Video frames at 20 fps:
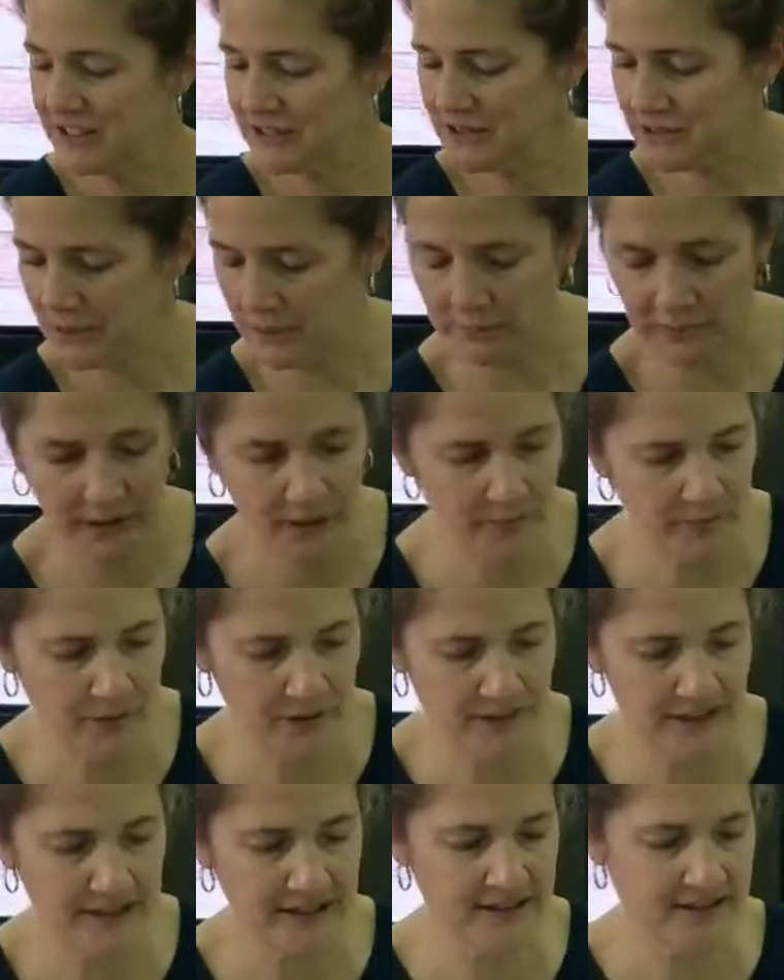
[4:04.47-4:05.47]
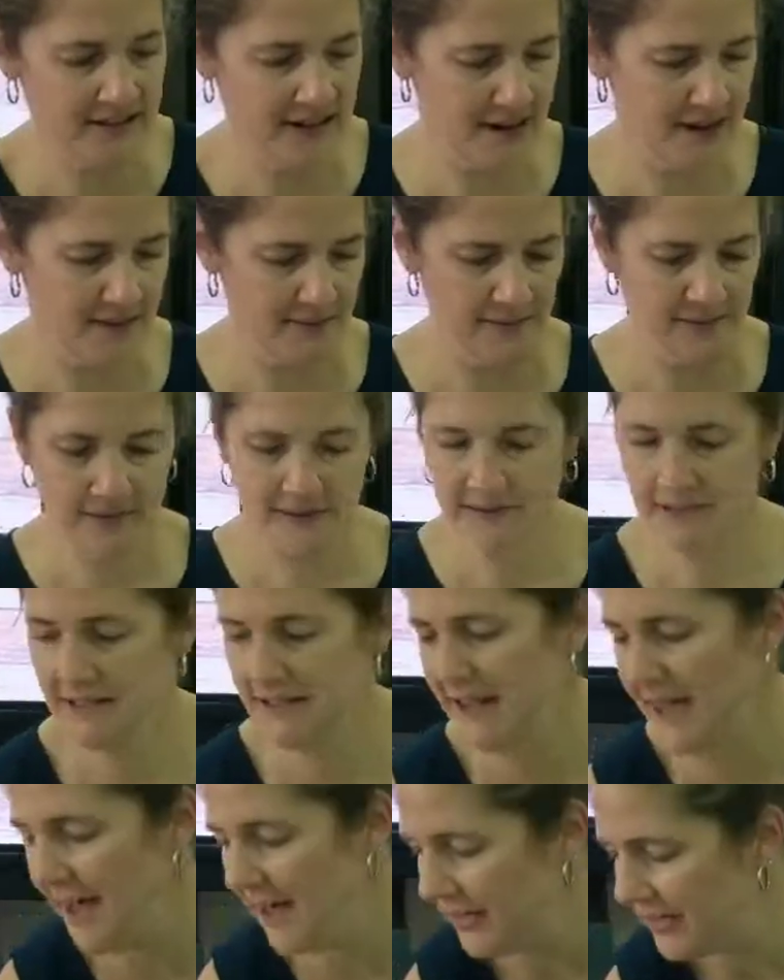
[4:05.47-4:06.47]
So I'm going to put these down
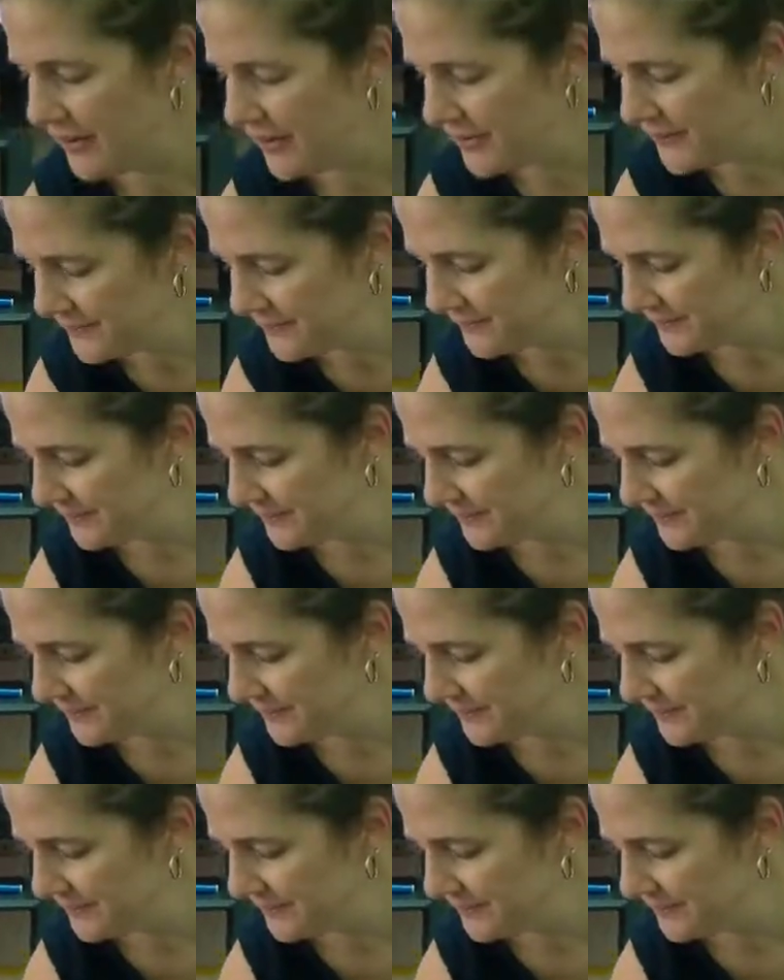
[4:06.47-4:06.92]
together.